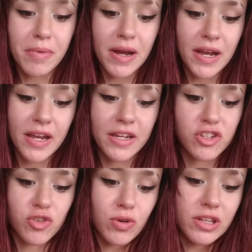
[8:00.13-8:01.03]
my
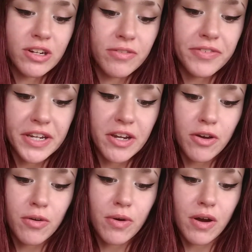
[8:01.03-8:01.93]
short little
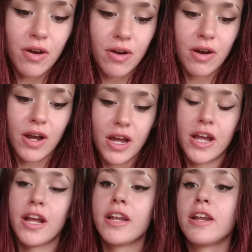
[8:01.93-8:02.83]
video
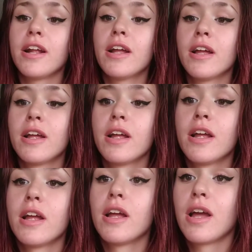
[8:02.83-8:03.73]
on
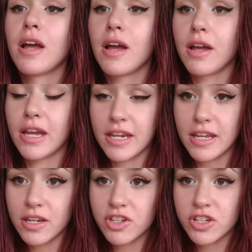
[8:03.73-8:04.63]

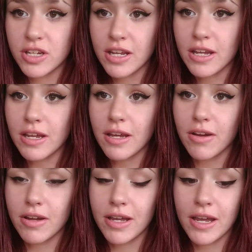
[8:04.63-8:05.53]

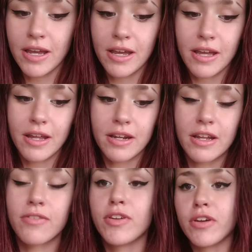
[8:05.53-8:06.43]
ADHD. And
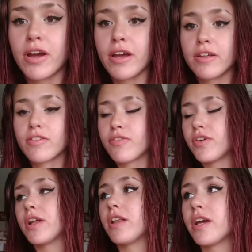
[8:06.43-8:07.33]
if you guys
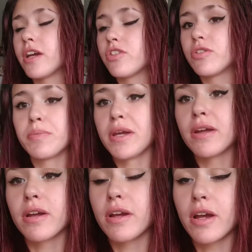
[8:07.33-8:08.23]
feel like I should
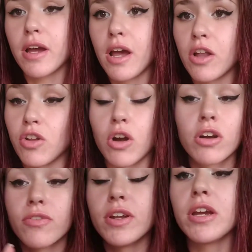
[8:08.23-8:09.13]
make a
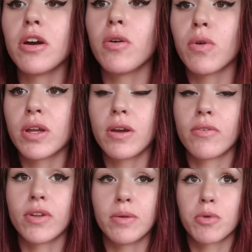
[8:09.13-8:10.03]
longer video, or you
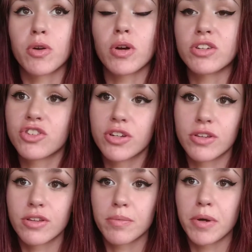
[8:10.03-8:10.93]
have any more
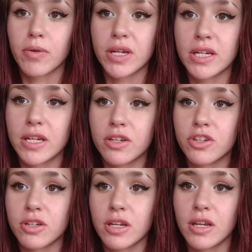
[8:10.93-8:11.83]
questions about
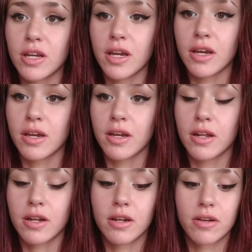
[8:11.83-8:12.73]
ADHD
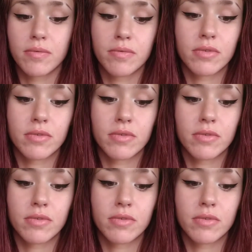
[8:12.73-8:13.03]
and